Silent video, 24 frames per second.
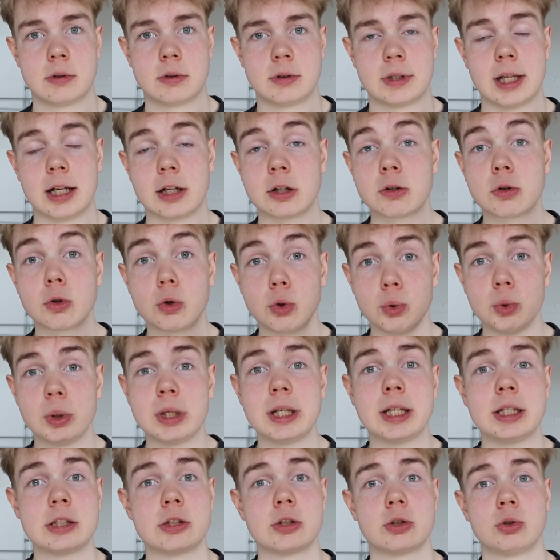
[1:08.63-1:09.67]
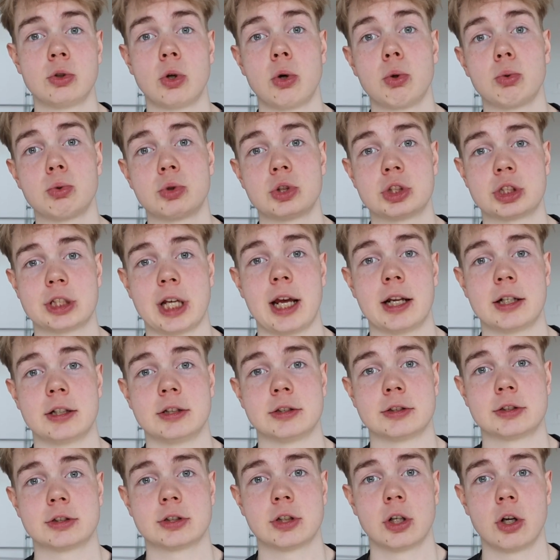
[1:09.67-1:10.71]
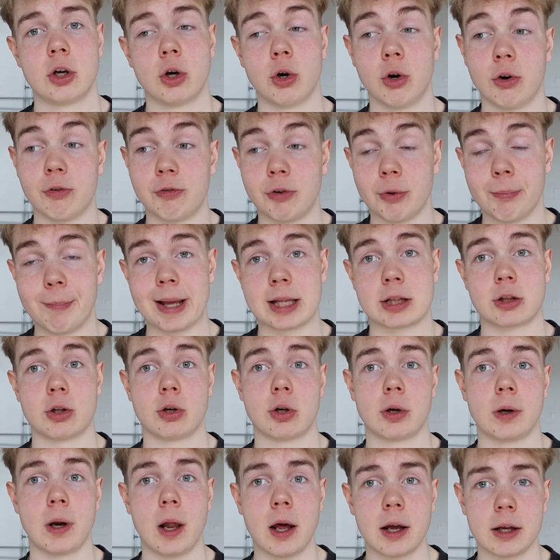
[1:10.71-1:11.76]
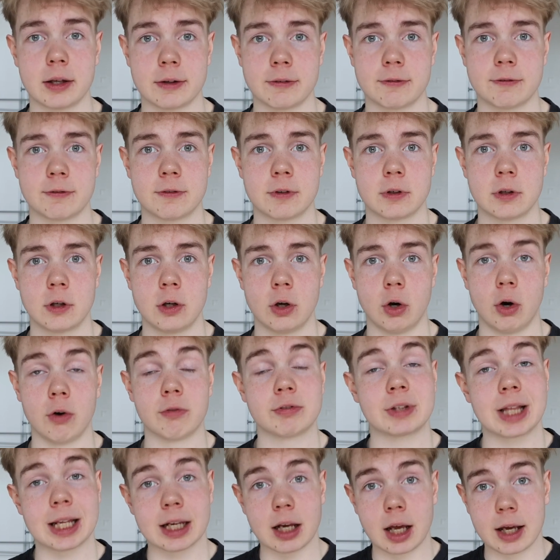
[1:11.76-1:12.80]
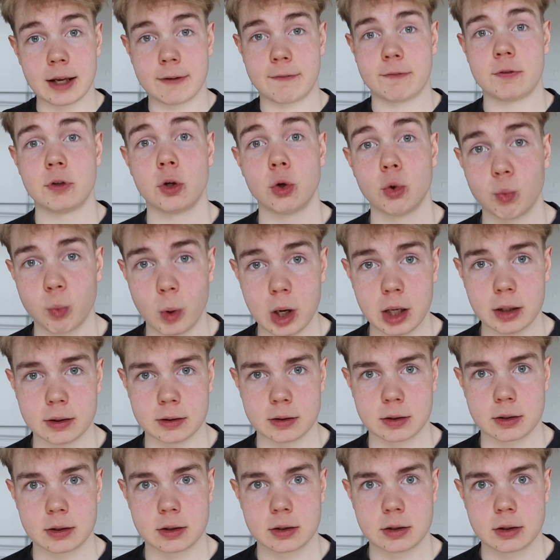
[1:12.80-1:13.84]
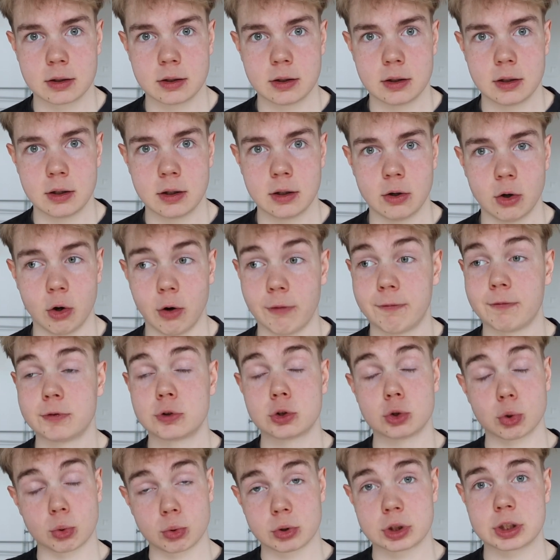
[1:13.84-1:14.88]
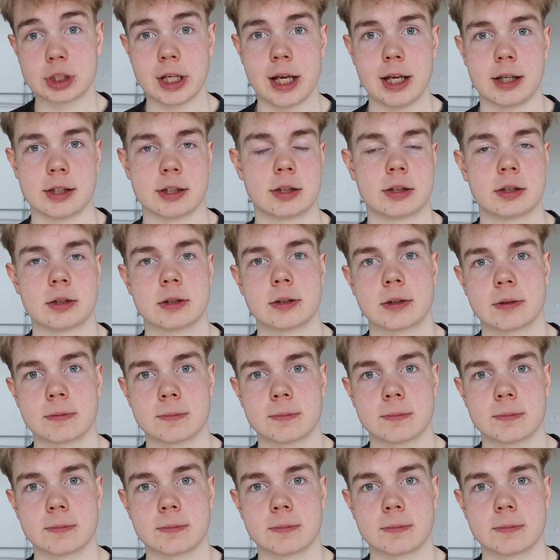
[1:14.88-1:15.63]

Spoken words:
there truly is no chance of a better life, of the life you want, of success.